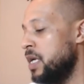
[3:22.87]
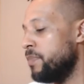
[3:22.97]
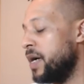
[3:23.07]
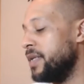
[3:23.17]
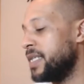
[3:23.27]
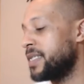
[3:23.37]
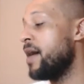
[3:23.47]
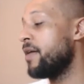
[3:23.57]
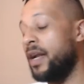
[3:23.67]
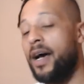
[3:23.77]
But
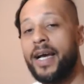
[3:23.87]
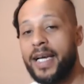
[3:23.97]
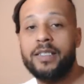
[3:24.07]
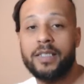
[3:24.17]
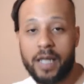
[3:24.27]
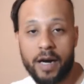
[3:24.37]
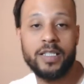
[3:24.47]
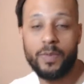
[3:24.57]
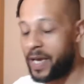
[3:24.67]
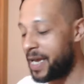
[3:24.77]
Dyscalculia is going
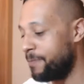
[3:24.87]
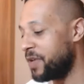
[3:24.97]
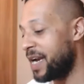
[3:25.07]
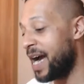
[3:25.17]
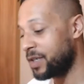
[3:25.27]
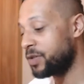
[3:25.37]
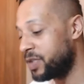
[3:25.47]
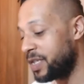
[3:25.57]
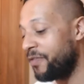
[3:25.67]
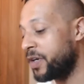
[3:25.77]
to be an actual
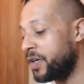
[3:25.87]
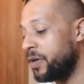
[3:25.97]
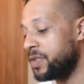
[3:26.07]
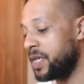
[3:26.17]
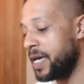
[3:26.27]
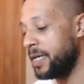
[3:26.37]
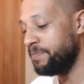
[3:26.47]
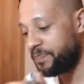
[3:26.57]
difficulty,